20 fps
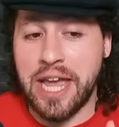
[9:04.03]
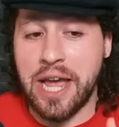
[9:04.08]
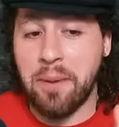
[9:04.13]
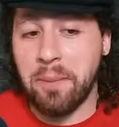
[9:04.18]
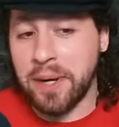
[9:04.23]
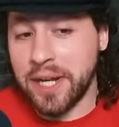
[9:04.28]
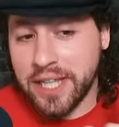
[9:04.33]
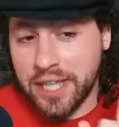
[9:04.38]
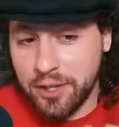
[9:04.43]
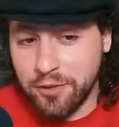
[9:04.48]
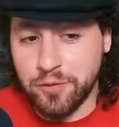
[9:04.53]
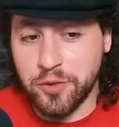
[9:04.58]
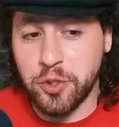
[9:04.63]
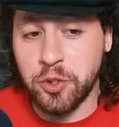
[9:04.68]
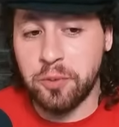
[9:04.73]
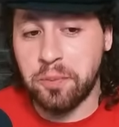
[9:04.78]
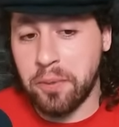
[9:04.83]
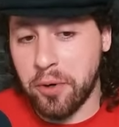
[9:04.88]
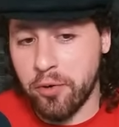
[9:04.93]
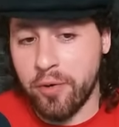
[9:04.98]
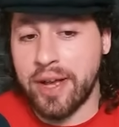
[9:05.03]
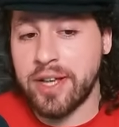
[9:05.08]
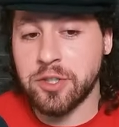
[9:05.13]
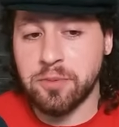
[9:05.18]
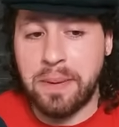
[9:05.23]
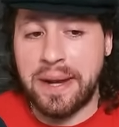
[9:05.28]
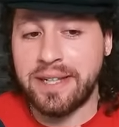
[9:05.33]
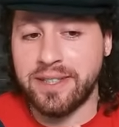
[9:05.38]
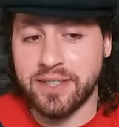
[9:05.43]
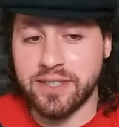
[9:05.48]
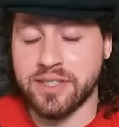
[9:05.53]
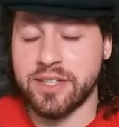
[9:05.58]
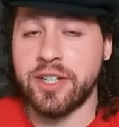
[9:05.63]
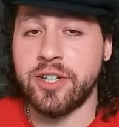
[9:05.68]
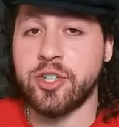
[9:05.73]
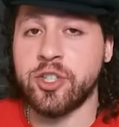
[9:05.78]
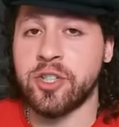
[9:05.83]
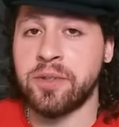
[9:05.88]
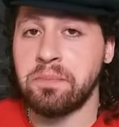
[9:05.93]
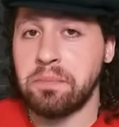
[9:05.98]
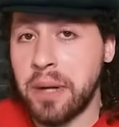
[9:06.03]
I'm going to give you Perez by decision.